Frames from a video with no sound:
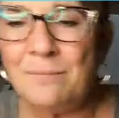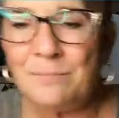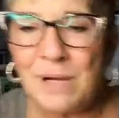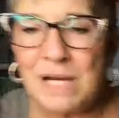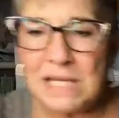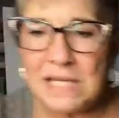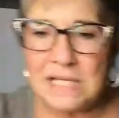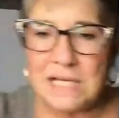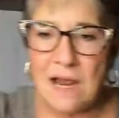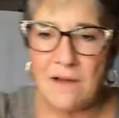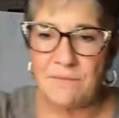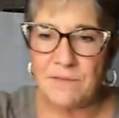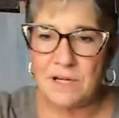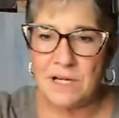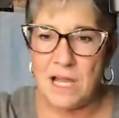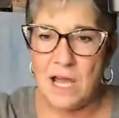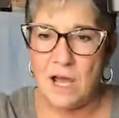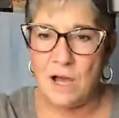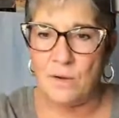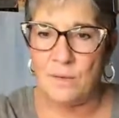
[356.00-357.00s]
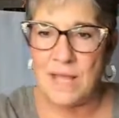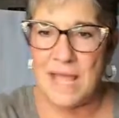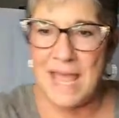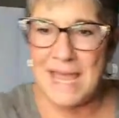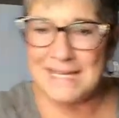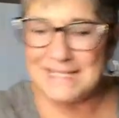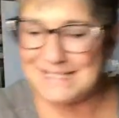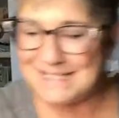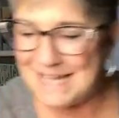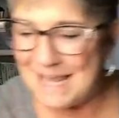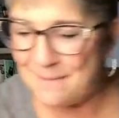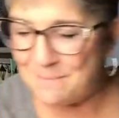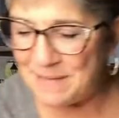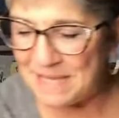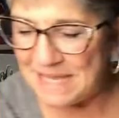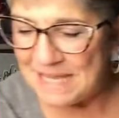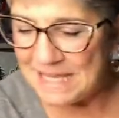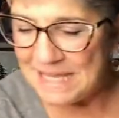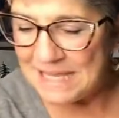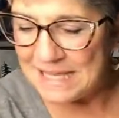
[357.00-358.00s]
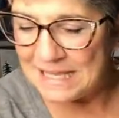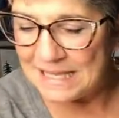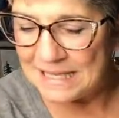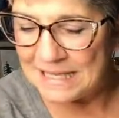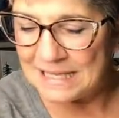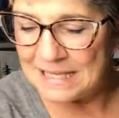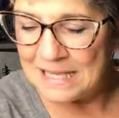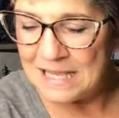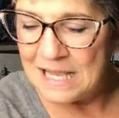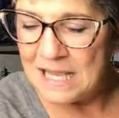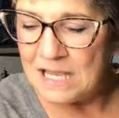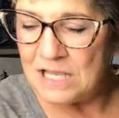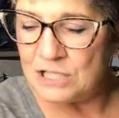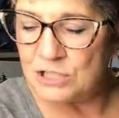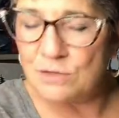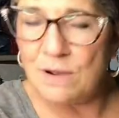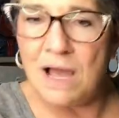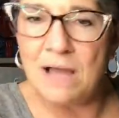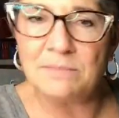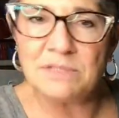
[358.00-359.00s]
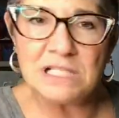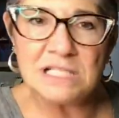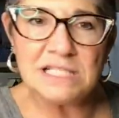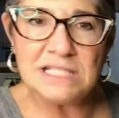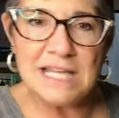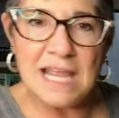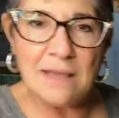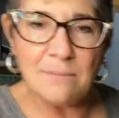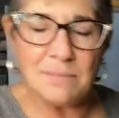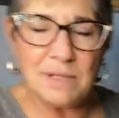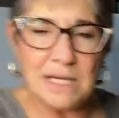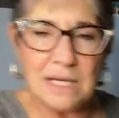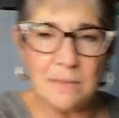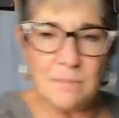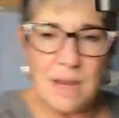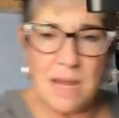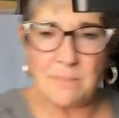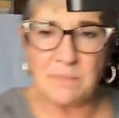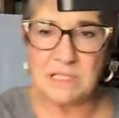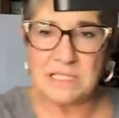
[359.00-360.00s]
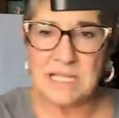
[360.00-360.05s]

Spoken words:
but you never know. Hey, Debbie. So I'm just dampening a paper